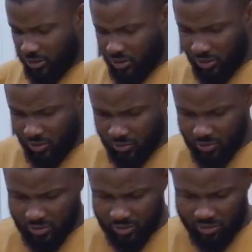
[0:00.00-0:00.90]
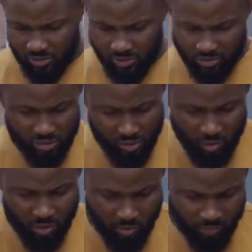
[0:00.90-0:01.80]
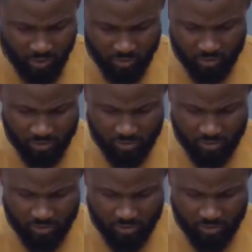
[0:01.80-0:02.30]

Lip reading: No, it's just coming up now.